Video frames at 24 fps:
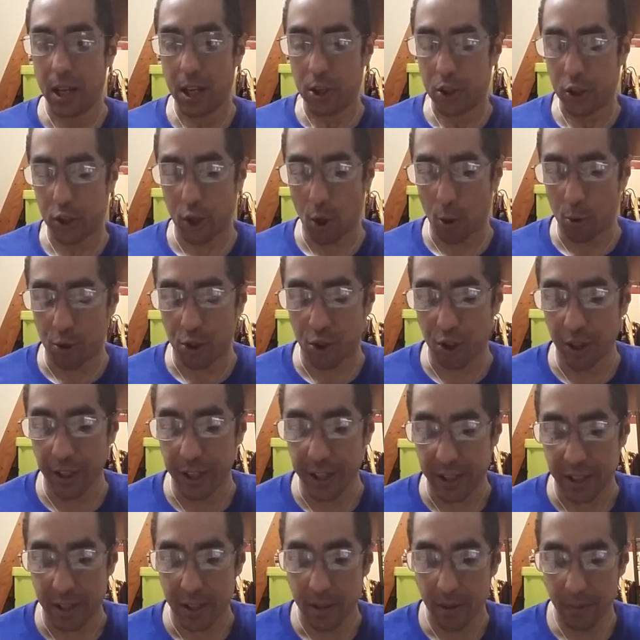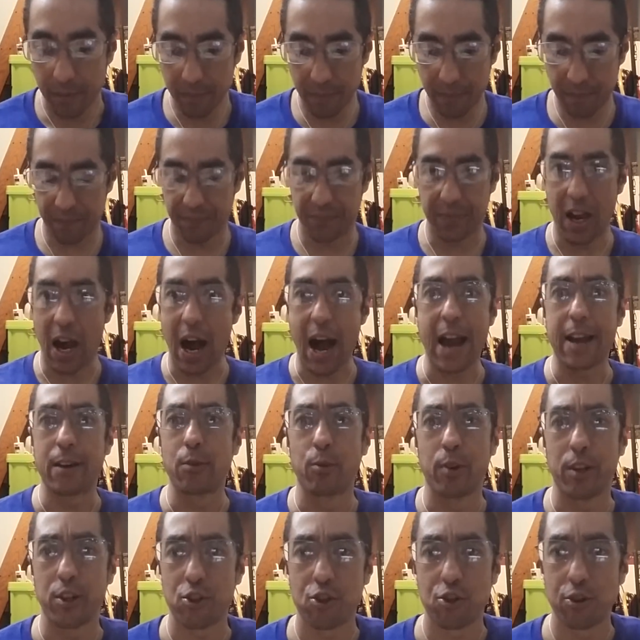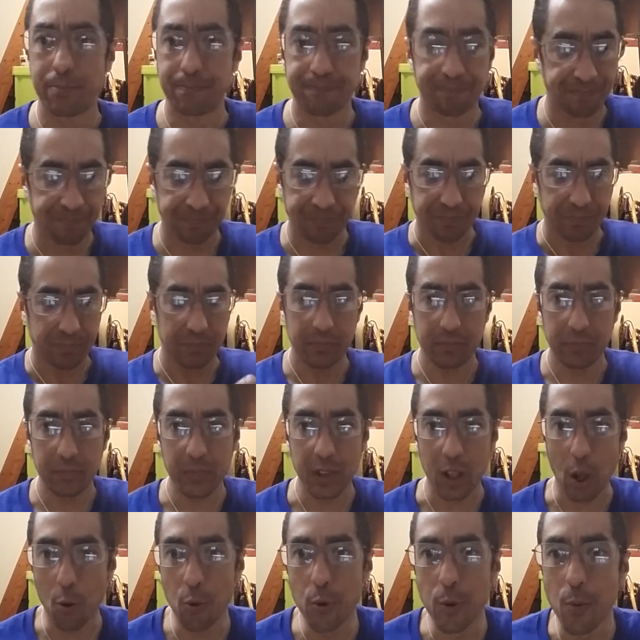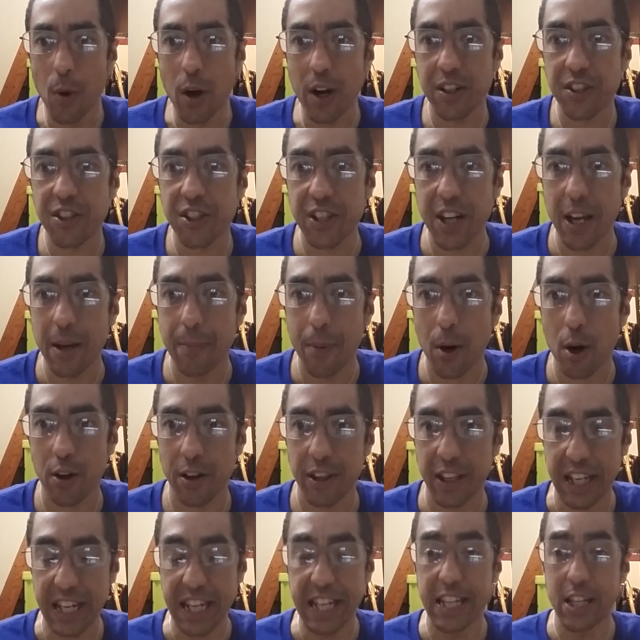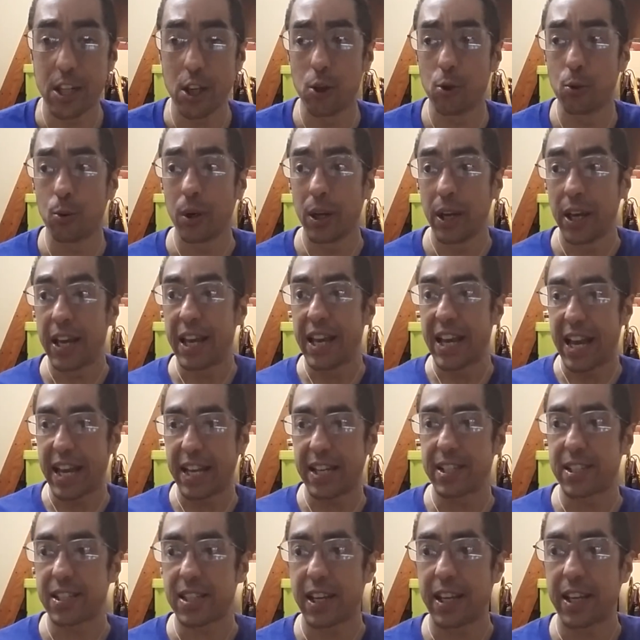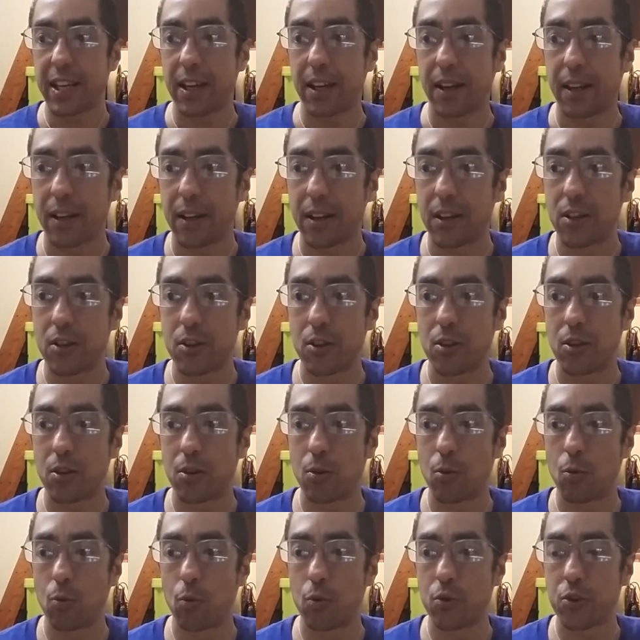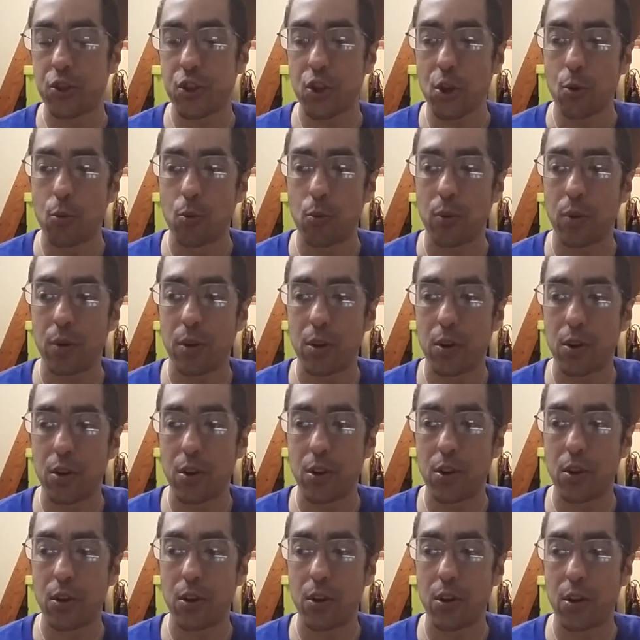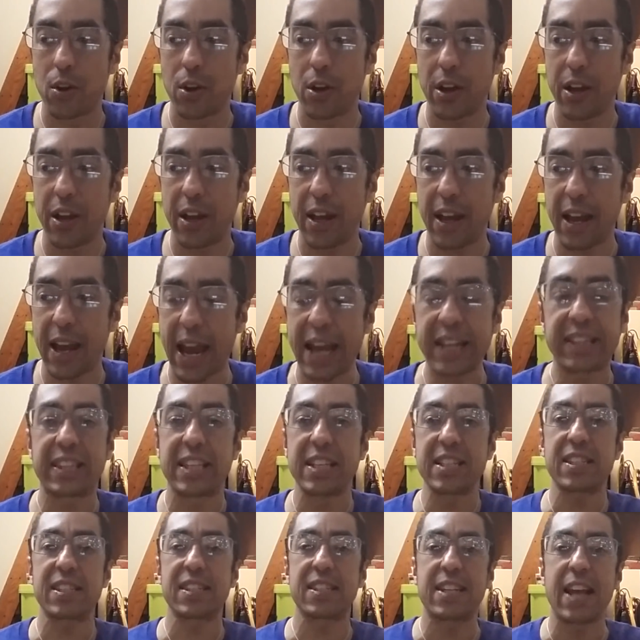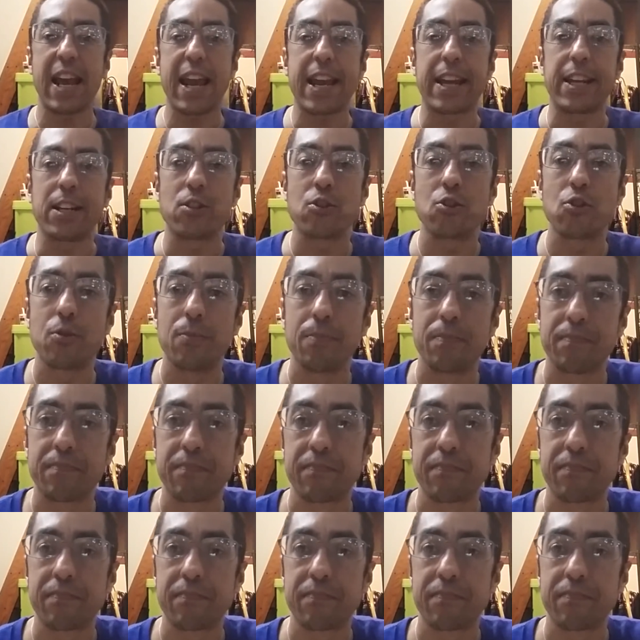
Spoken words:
socialist. The Irish, we want to stay a part of the EU. And it's like, so at this stage,